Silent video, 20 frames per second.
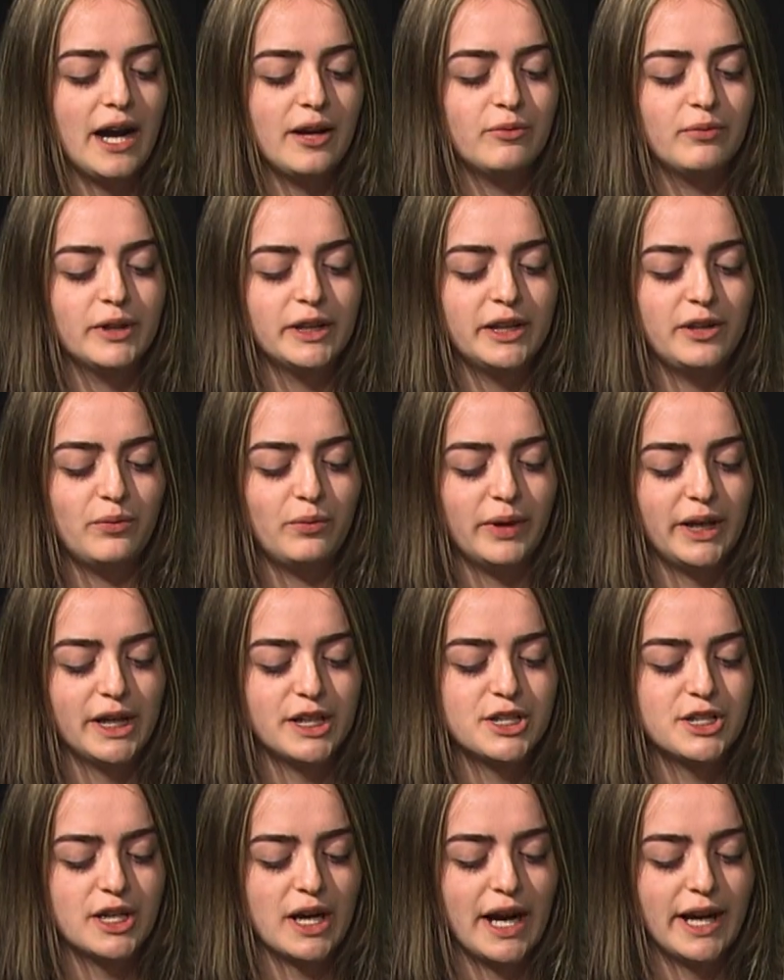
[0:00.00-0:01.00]
really
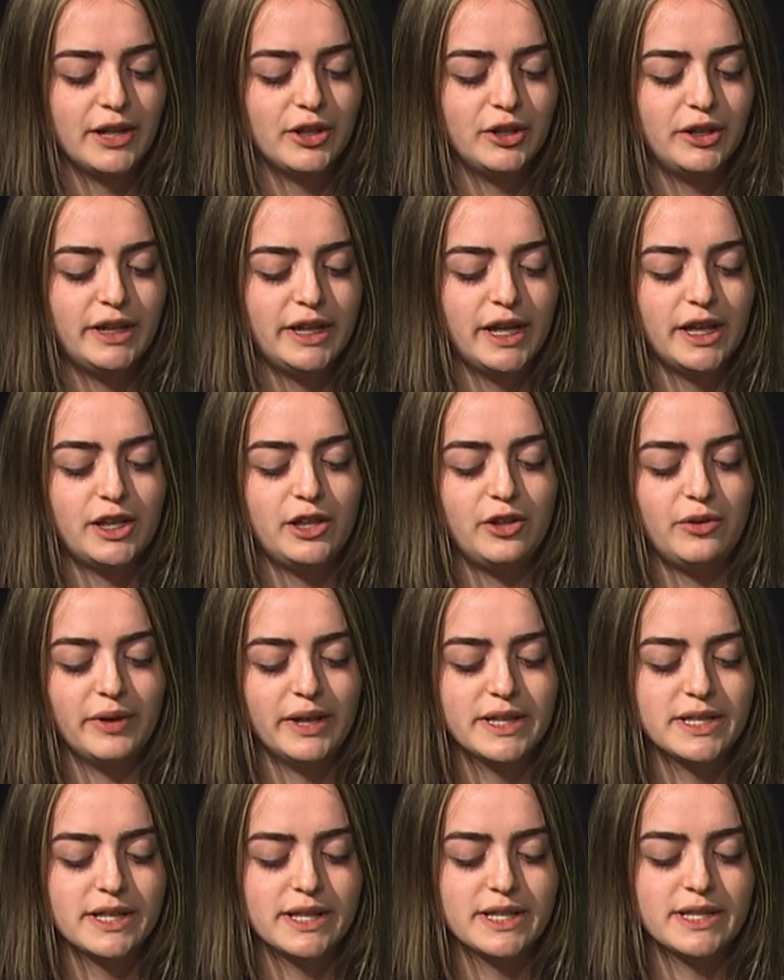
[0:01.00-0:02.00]
wish I could kick you
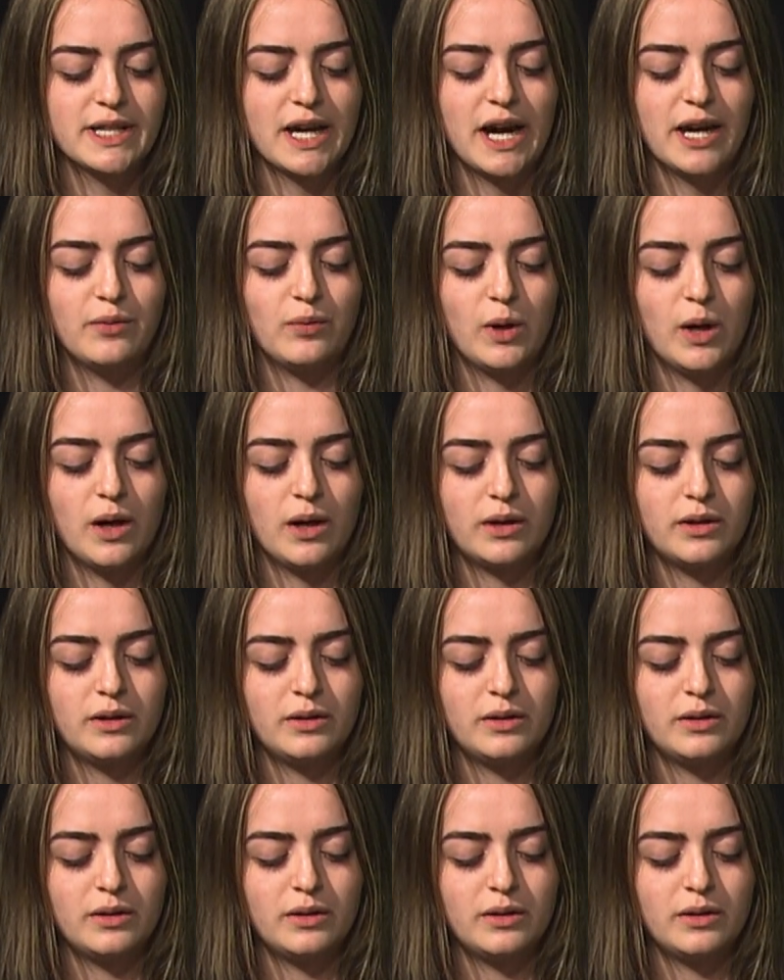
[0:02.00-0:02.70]
into the sidewalk.